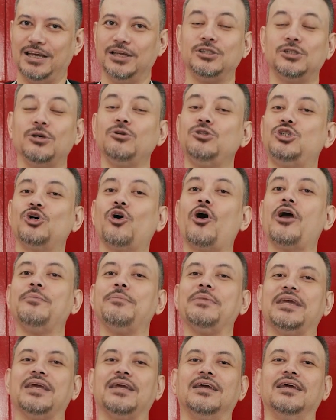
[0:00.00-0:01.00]
So join
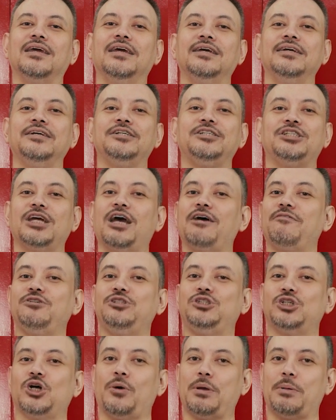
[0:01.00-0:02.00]
me, Chef
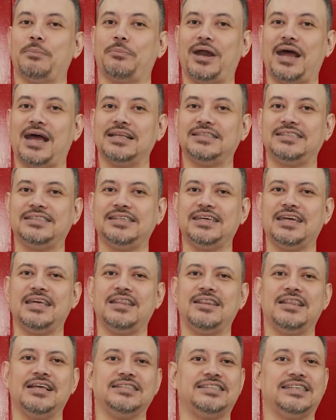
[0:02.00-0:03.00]
Joey Prats,
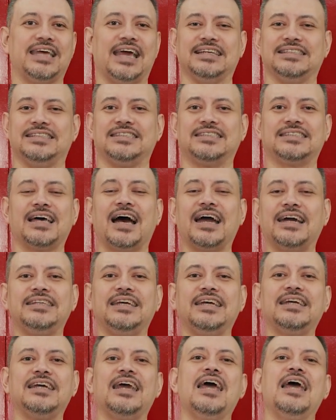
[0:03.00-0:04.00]
in this
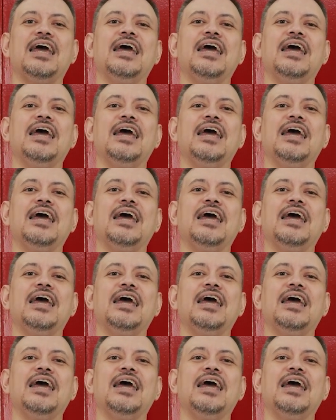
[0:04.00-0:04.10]
exciting,